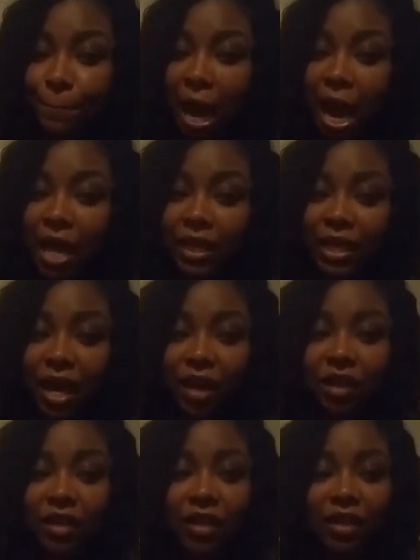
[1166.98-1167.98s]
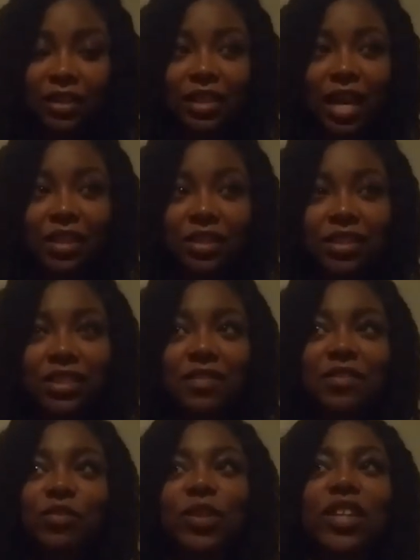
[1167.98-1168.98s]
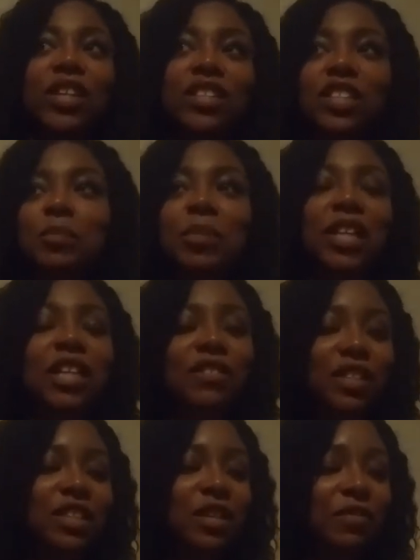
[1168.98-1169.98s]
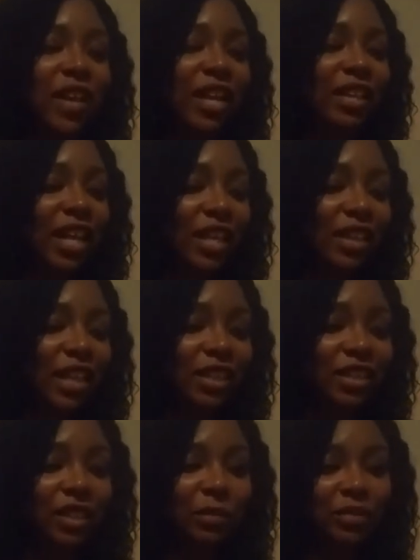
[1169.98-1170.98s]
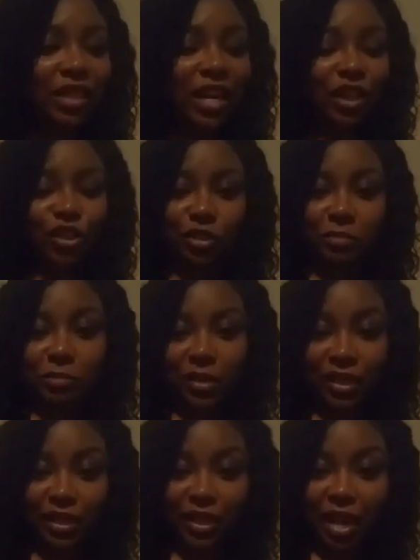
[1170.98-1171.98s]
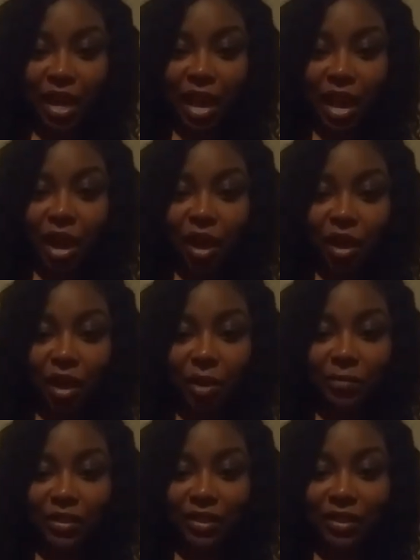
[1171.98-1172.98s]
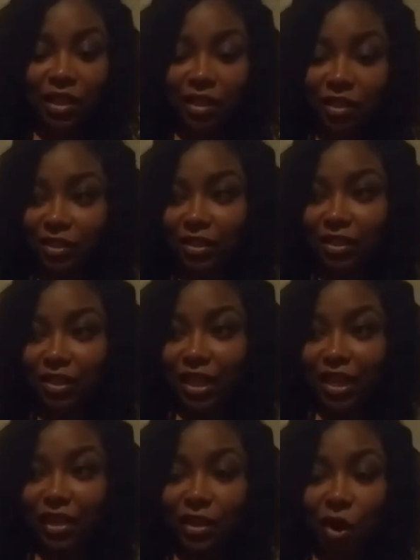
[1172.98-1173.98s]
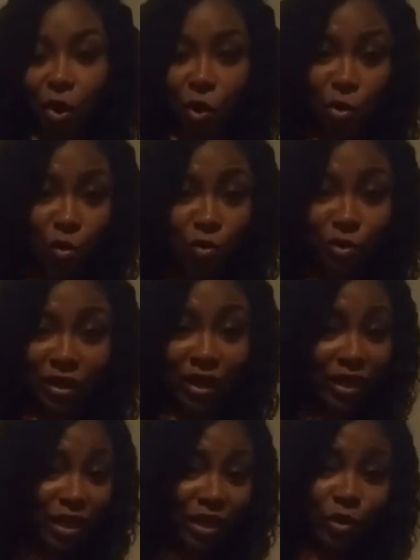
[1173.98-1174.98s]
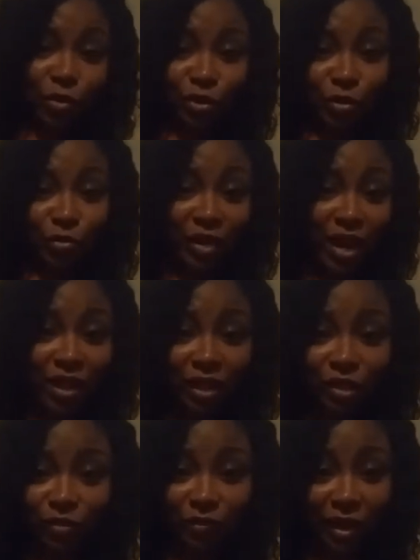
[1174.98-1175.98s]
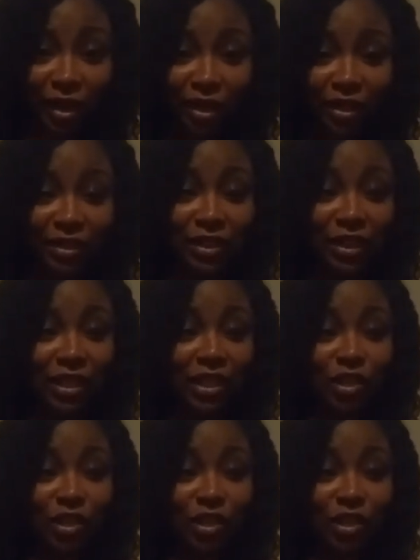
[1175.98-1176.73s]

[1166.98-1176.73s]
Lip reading: yeah, that's religious beliefs and stuff like that. That's something that should be discussed in the whole getting to know you, dating you phase. And,